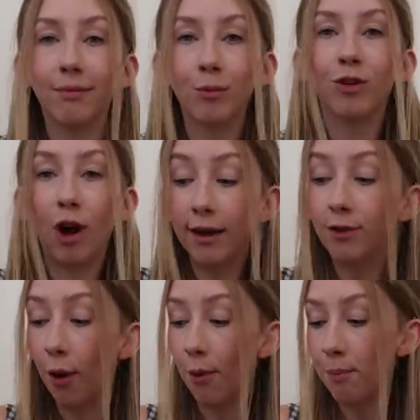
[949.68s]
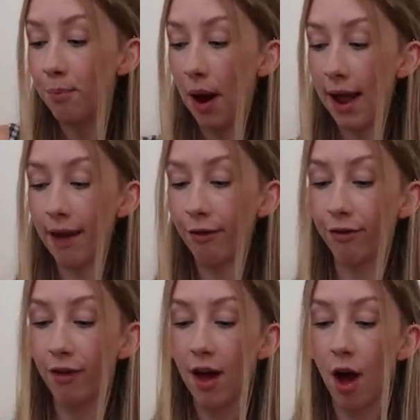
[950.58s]
which I don't, but
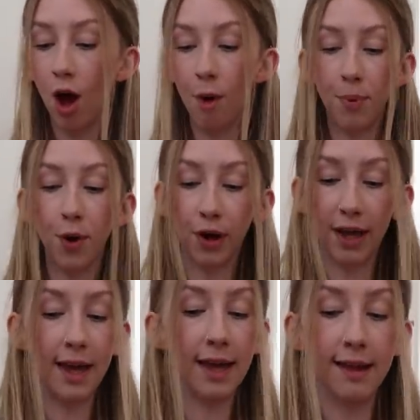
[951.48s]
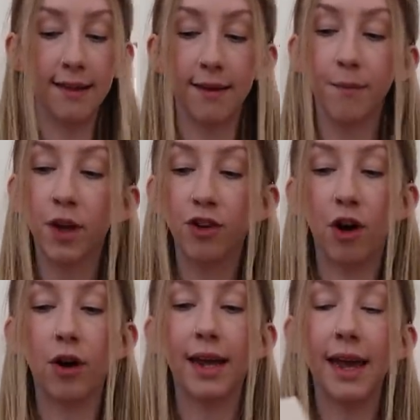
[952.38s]
if a book is
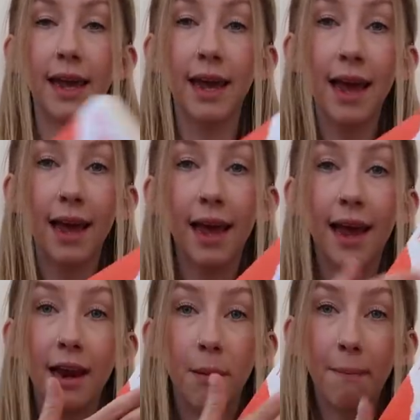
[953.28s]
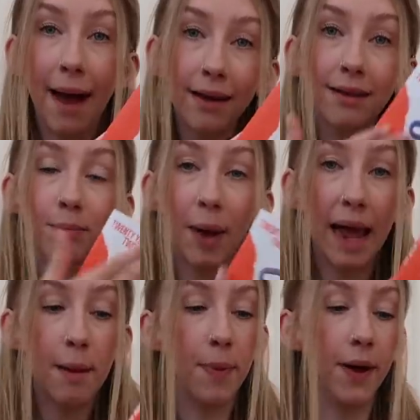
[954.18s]
chunky in a matte
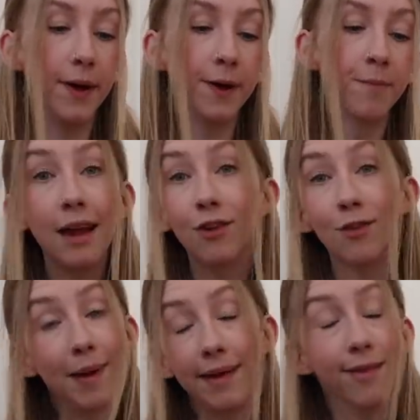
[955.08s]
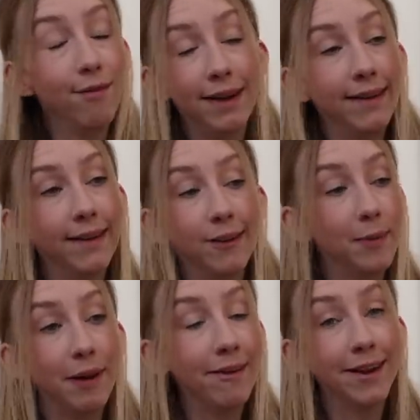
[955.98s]
paper, it just makes the reading
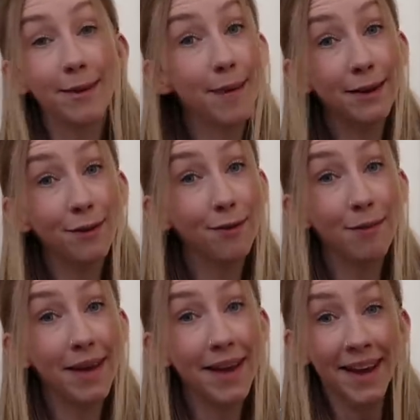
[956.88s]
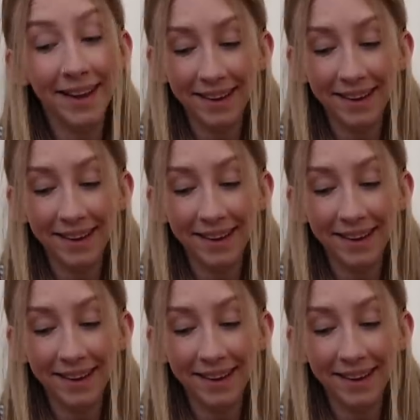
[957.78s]
experience better for me.